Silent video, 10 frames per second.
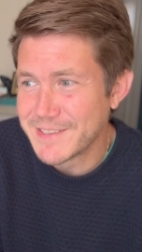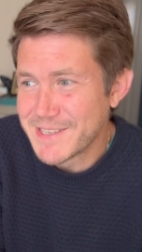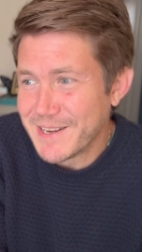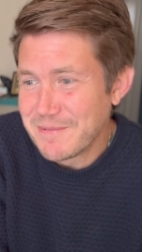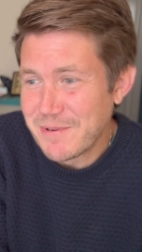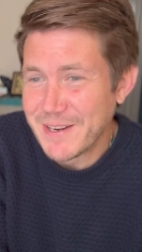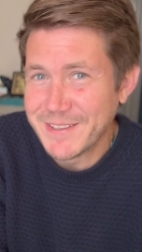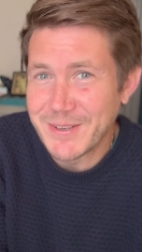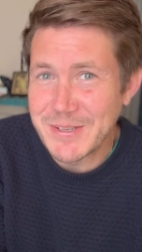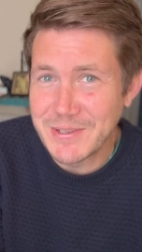celebrate it
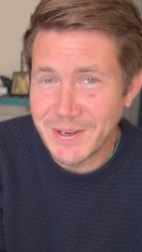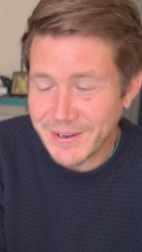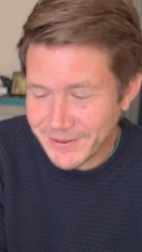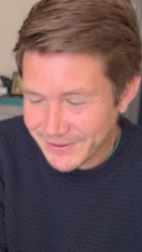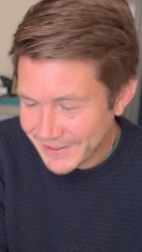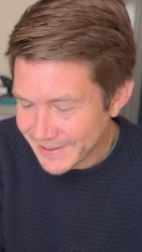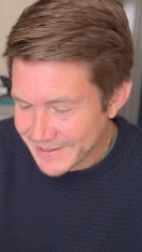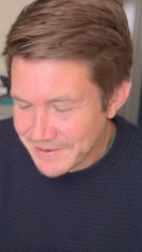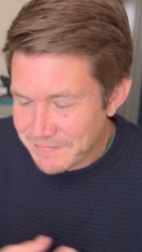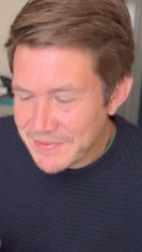on your own.
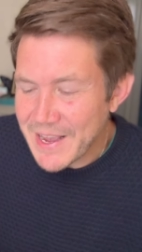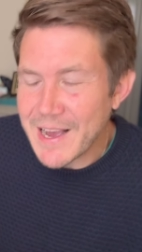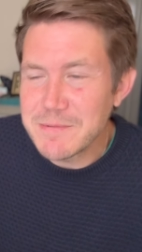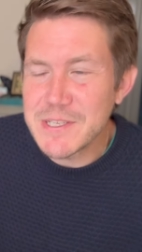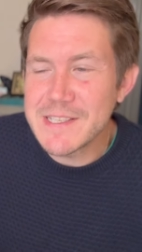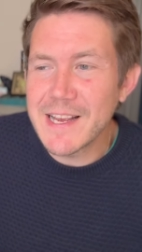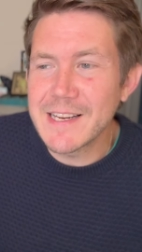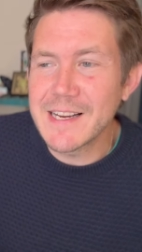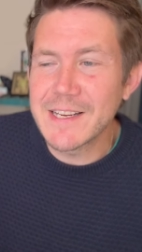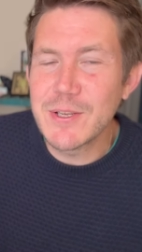I'm just saying
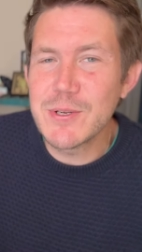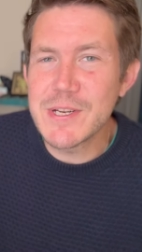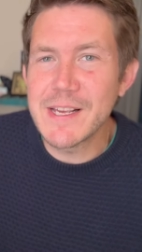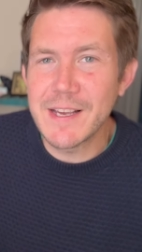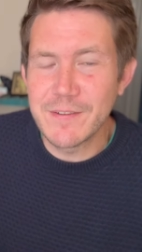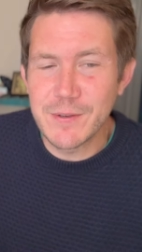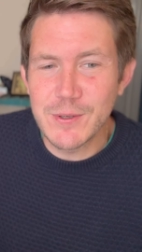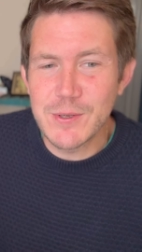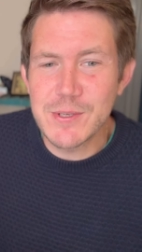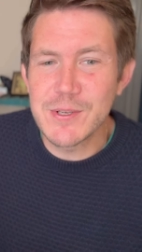like usually if you're
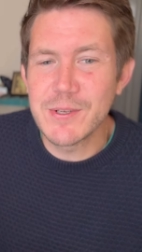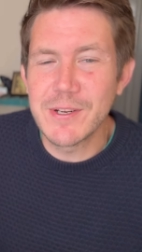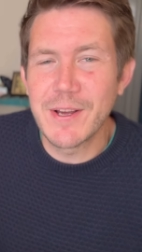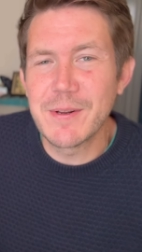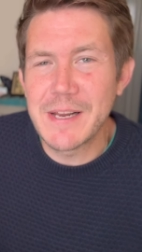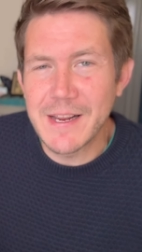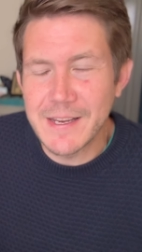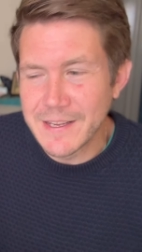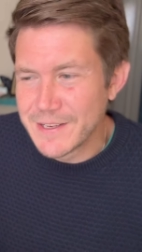used to, you know, like